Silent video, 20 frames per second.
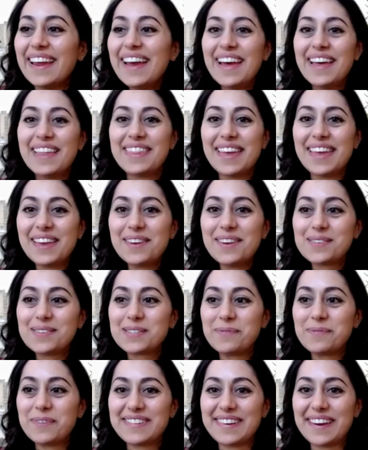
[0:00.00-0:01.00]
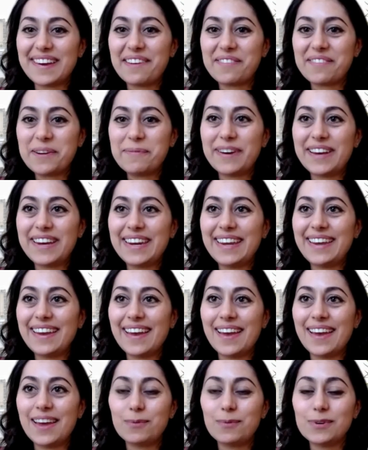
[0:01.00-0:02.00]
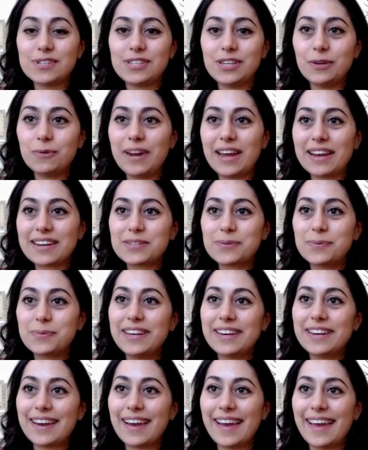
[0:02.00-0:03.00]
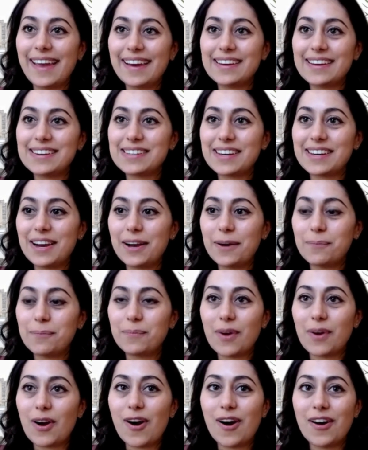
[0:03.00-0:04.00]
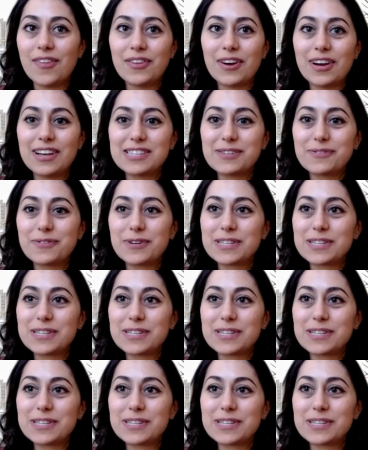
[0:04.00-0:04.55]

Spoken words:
Thank you so much, everybody. And we'll see you next week and on the Hustleverse